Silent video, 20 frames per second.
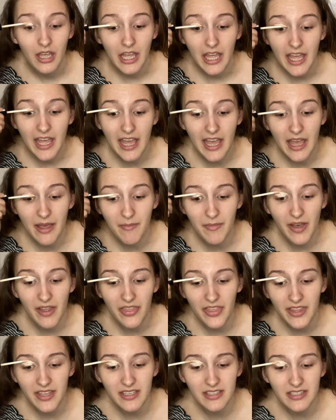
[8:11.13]
I
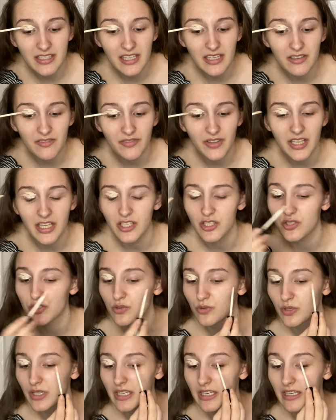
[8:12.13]
think it's kind of like a
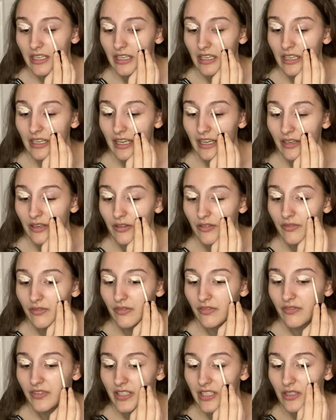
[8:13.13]
jokey kind of
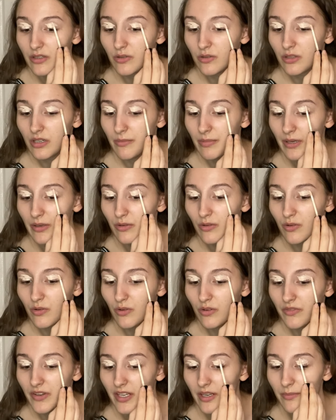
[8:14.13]
video about
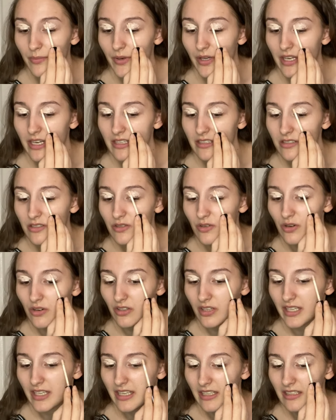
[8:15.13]
COVID, but it's not
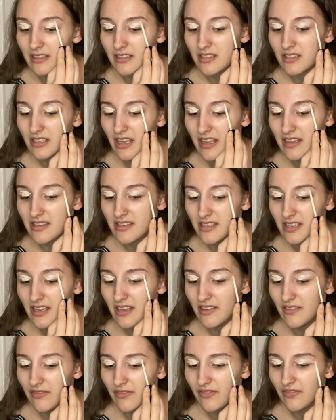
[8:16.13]
like
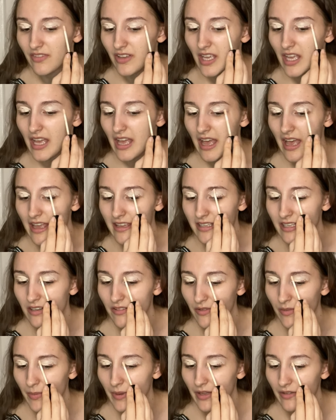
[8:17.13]
insensitive, it's kind
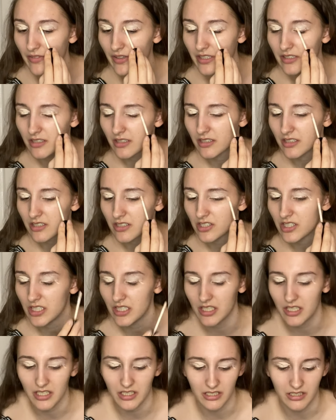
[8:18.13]
of a bit of like
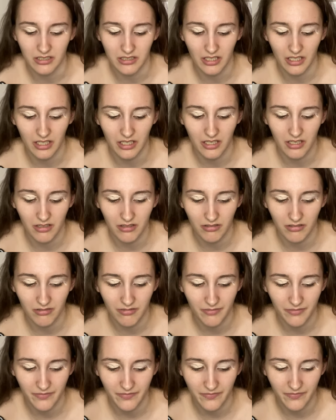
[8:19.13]
tongue-in-cheek, and it's like
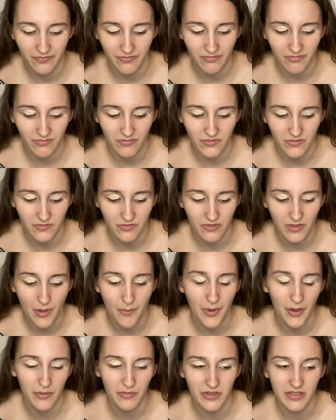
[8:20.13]

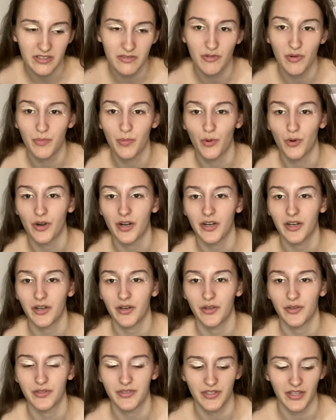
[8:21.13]
about this reporter
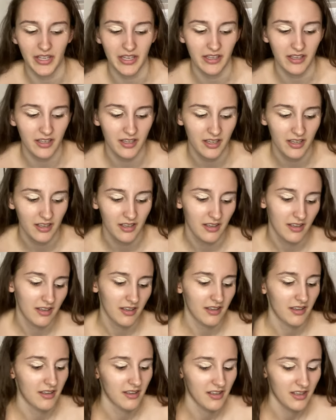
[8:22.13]
who's like
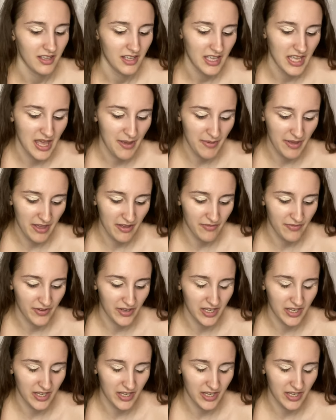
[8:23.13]
a bit of